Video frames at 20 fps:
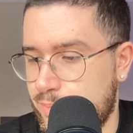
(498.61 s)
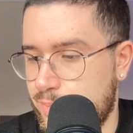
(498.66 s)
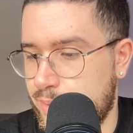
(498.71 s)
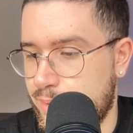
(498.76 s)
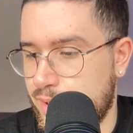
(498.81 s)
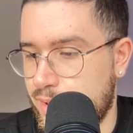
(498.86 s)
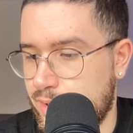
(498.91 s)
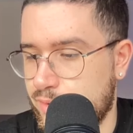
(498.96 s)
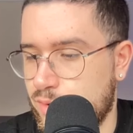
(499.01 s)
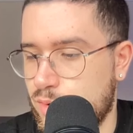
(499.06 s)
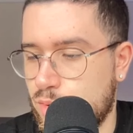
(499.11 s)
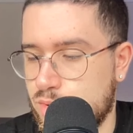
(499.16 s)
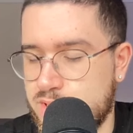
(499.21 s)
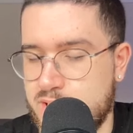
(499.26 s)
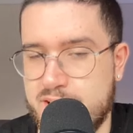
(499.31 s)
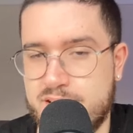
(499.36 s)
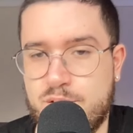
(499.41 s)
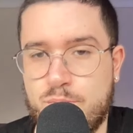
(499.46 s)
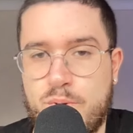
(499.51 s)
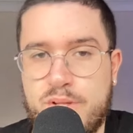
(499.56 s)
but of course,
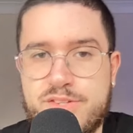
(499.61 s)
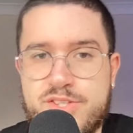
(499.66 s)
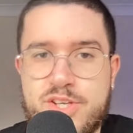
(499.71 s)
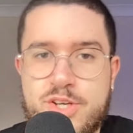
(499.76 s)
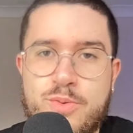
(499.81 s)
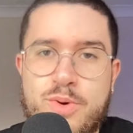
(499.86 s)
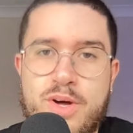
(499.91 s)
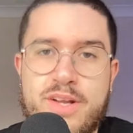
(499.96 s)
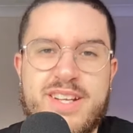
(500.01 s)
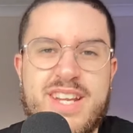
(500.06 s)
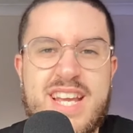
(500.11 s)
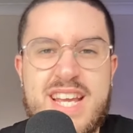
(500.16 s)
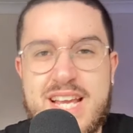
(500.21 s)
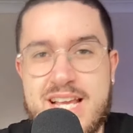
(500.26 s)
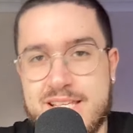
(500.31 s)
Leicester 1-2-1.